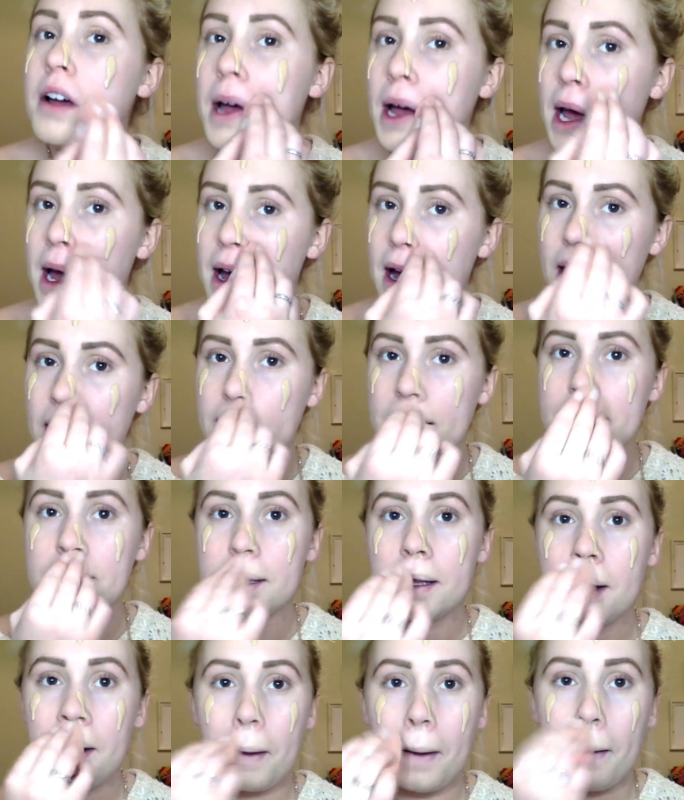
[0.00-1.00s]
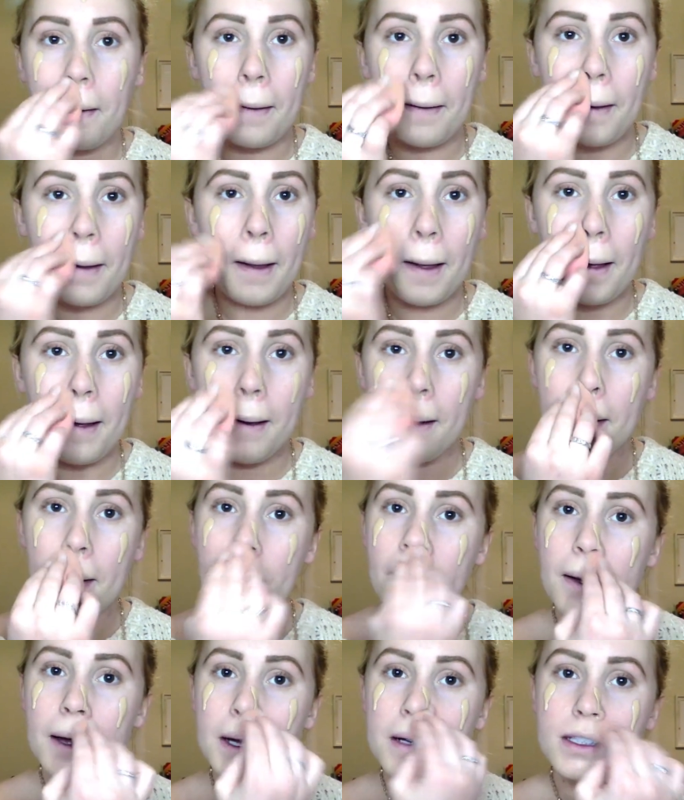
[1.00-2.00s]
as
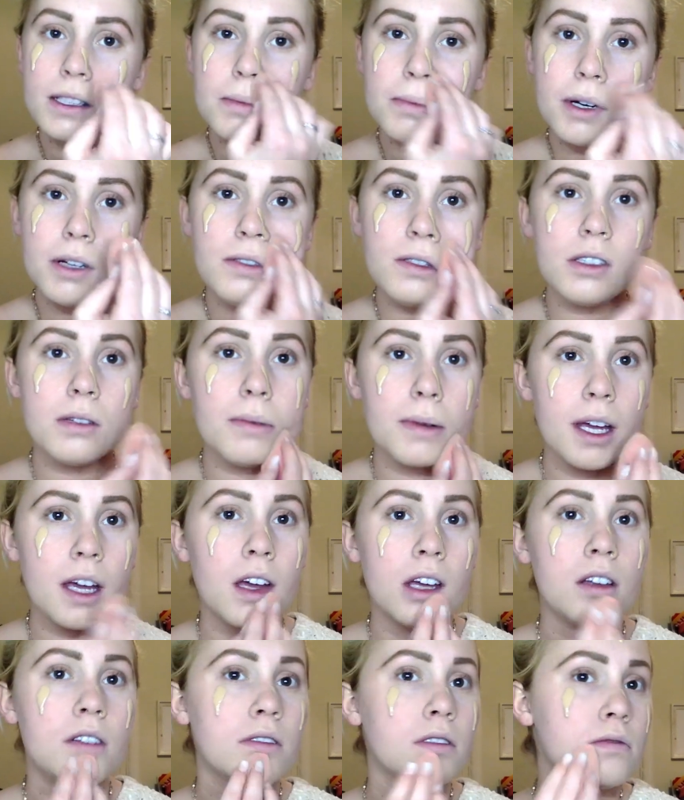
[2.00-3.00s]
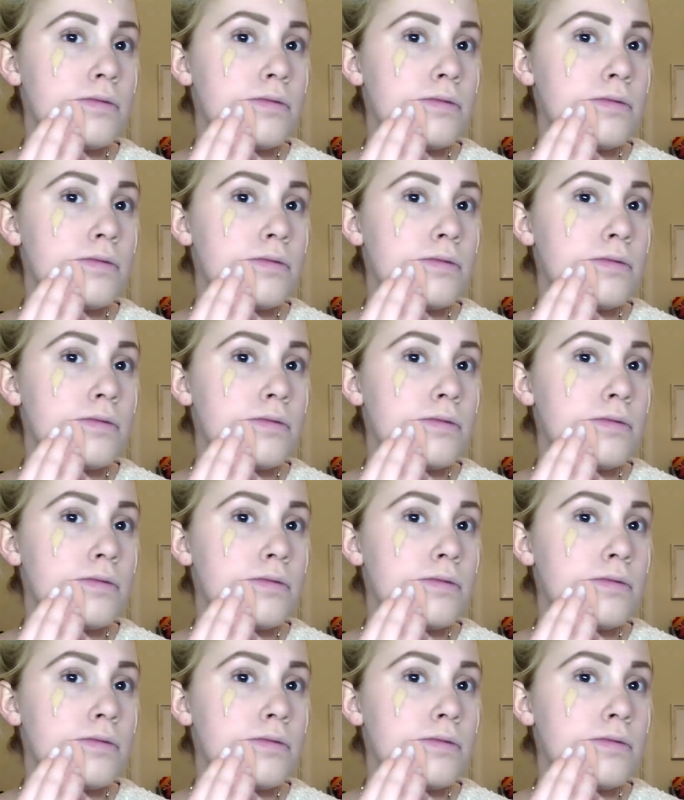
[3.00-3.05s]
it's supposed to be.